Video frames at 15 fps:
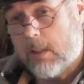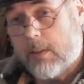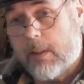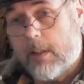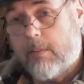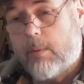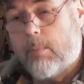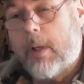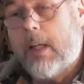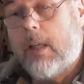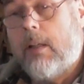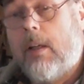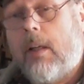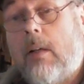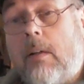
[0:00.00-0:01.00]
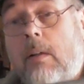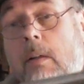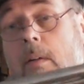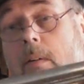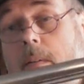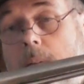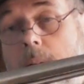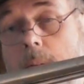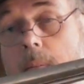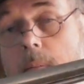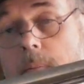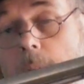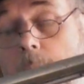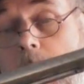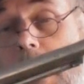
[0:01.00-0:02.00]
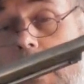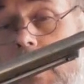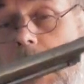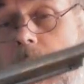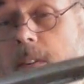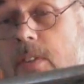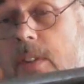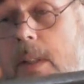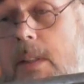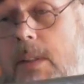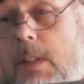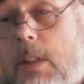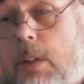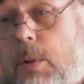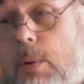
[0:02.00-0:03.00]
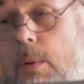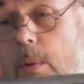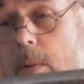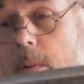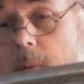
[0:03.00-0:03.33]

and they were made from 1860 to